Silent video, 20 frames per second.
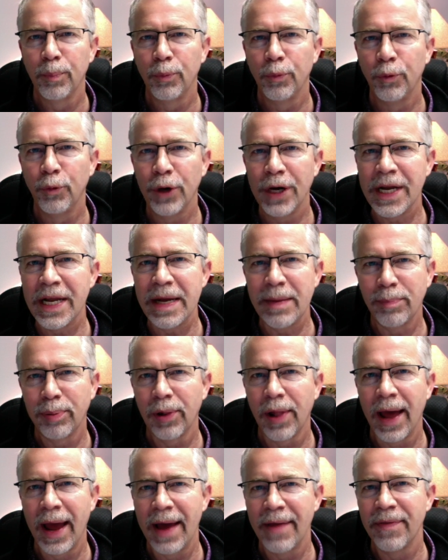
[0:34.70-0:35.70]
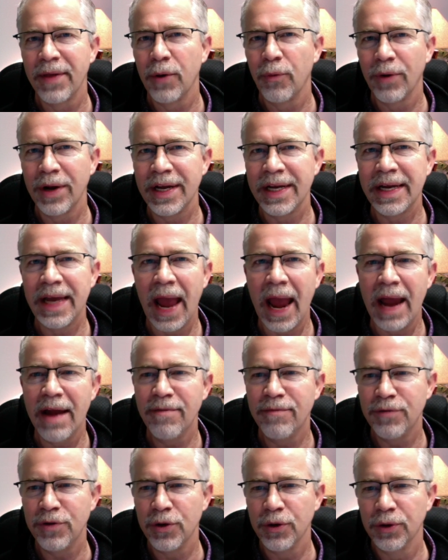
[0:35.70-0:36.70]
reading plan that we
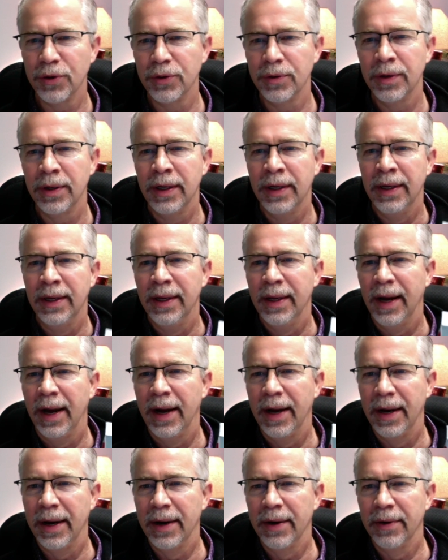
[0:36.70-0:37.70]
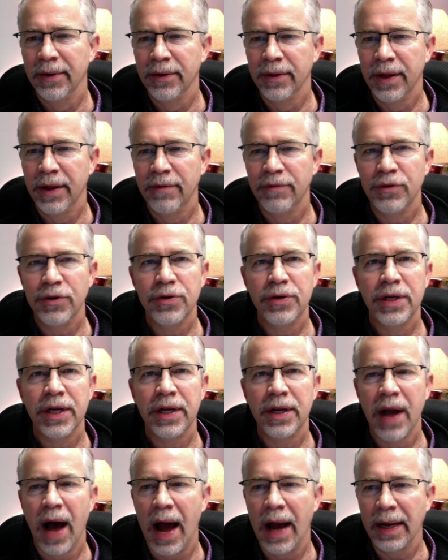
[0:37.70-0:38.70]
gave you. If you
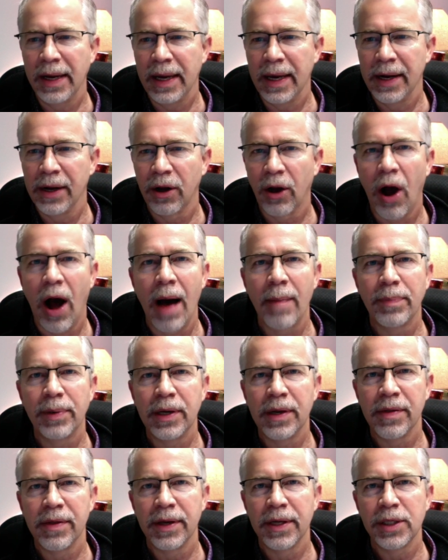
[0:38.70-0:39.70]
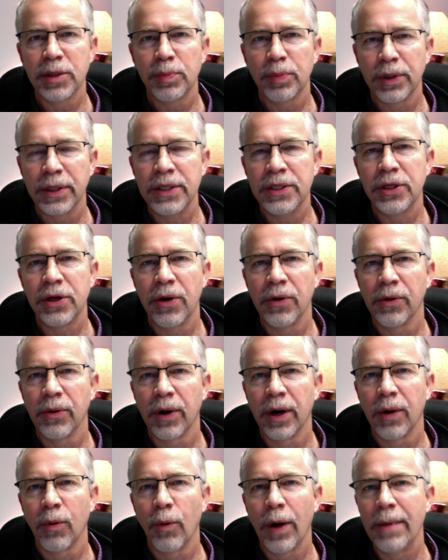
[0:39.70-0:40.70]
did not get a copy of this, please go to
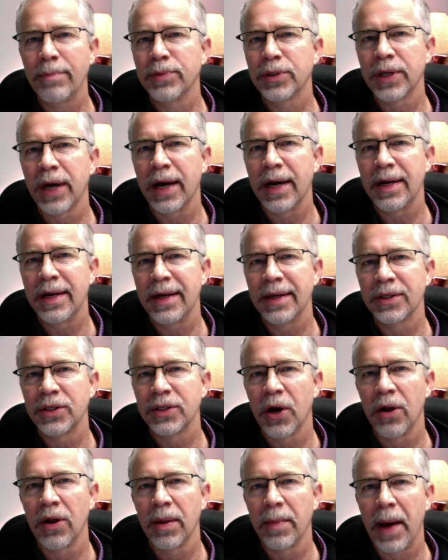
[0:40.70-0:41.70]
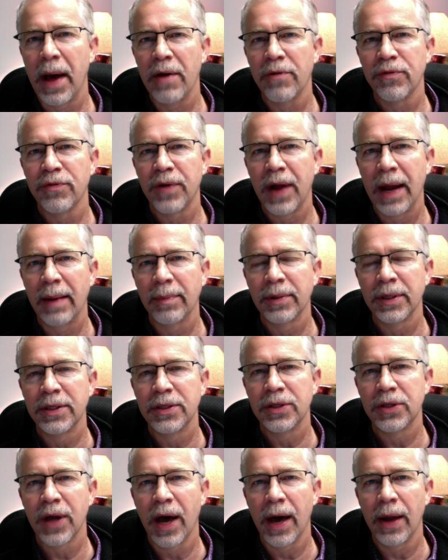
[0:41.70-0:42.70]
our website. It's
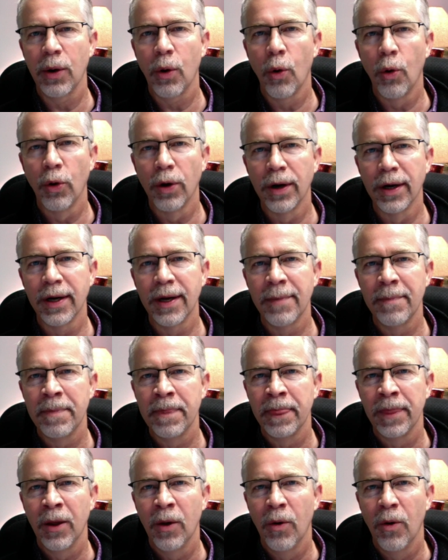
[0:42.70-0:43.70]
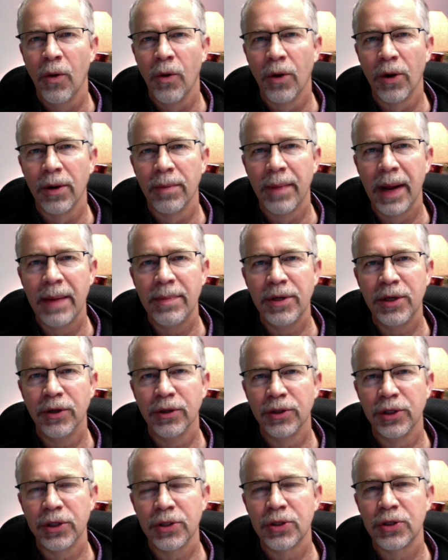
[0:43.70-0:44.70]
allaboutfamilies.org. Or maybe you're
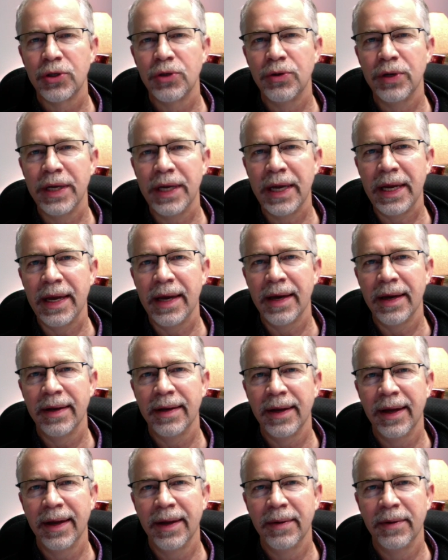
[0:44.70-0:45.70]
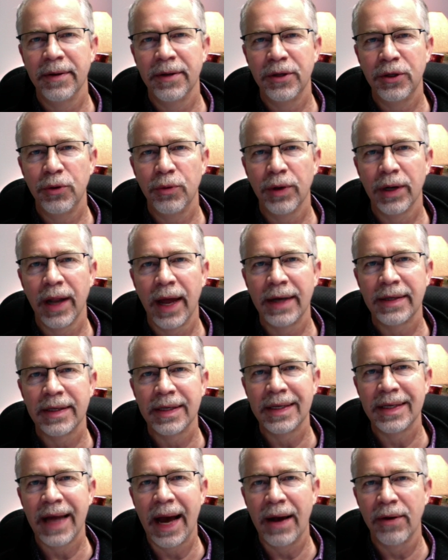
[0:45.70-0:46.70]
just tuning in and you would like to
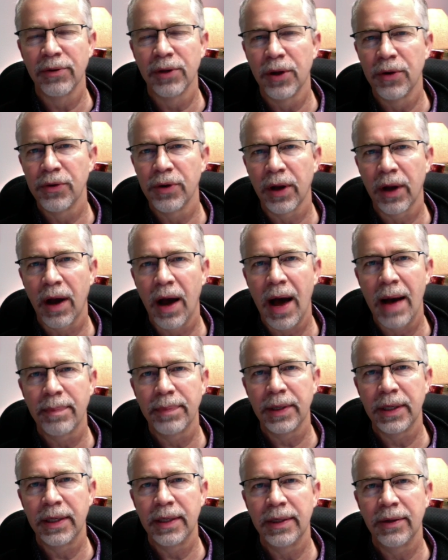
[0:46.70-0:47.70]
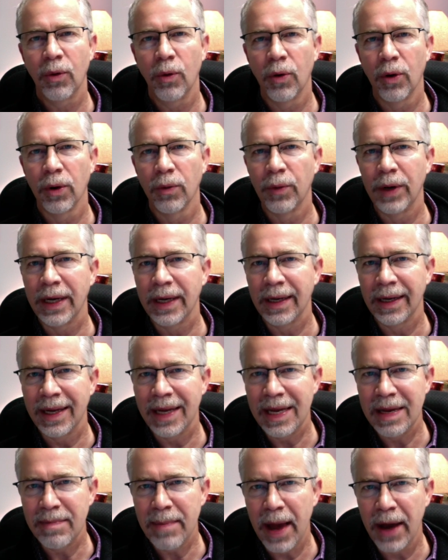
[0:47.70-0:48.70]
download a copy, or we could
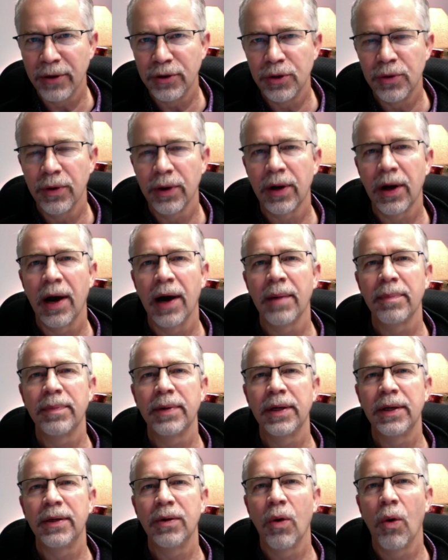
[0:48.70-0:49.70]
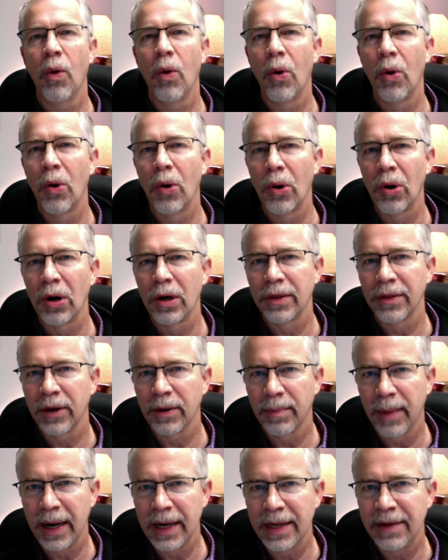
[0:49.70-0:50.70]
email you a copy, or there
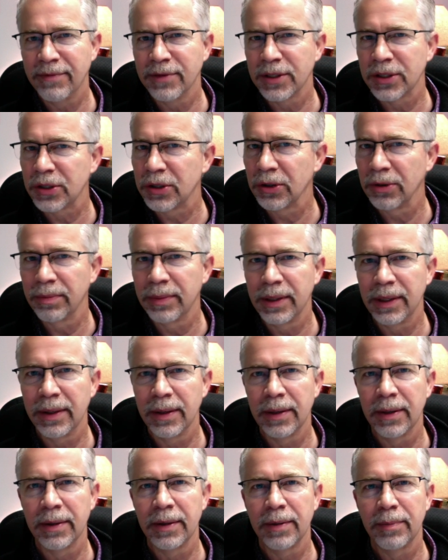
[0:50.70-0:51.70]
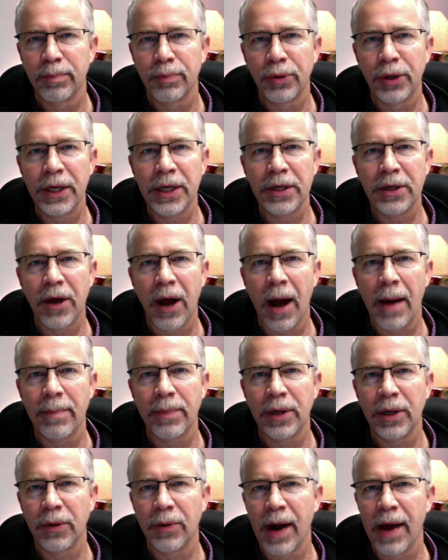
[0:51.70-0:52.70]
might even still be a printed
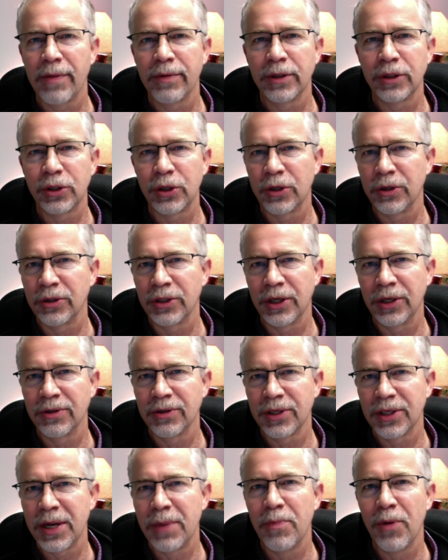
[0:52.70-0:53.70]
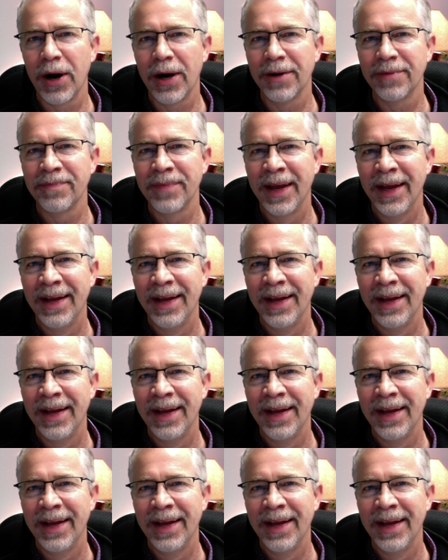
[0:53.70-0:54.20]
copy around the church here somewhere.